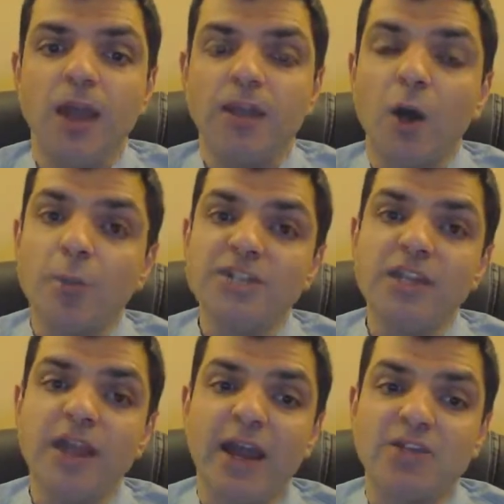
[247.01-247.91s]
Now,
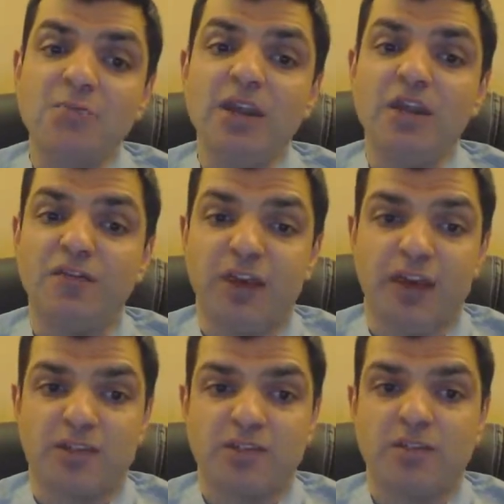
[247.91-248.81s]
obesity has many
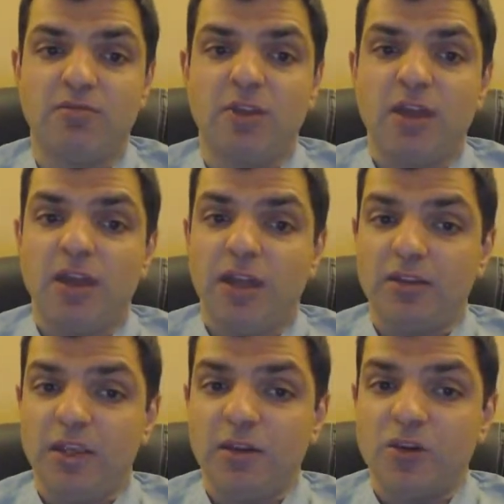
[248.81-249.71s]
effects.
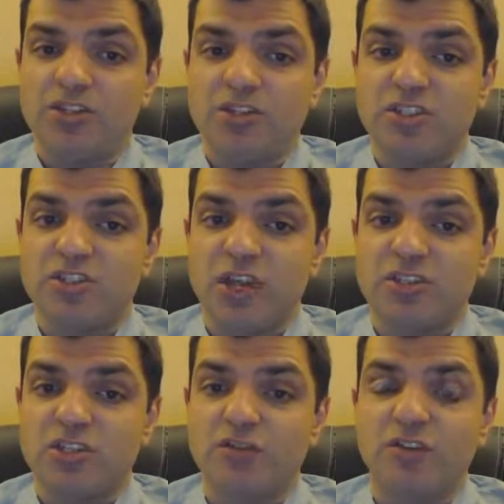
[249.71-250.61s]
It increases the
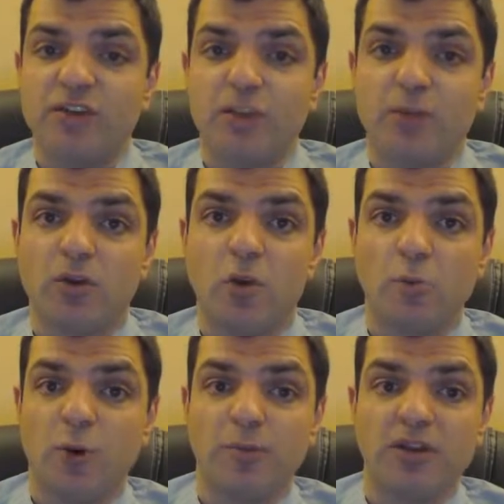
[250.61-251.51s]
chances of developing
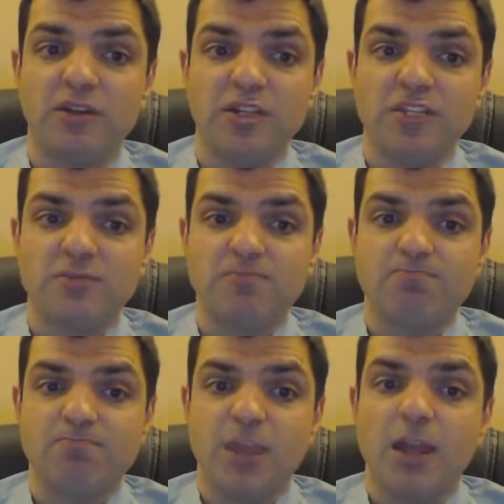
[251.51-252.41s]
comorbidities,
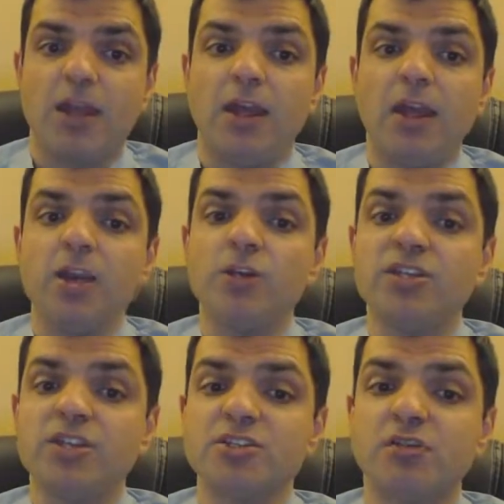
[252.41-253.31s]

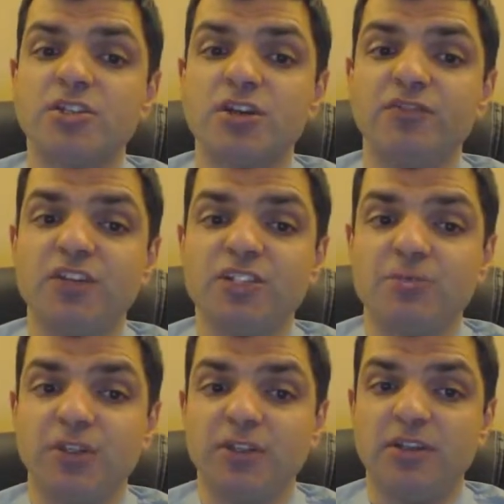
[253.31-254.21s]
increases the risk of
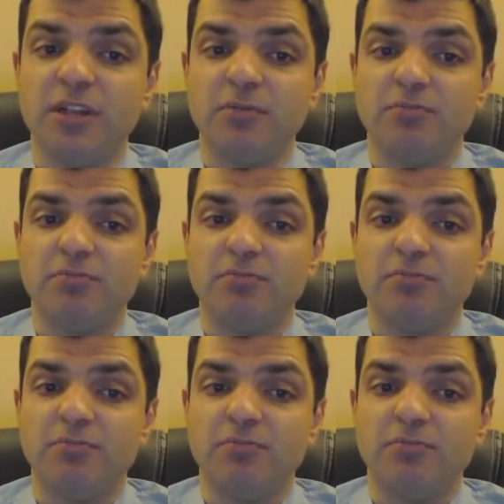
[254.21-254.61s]
disability,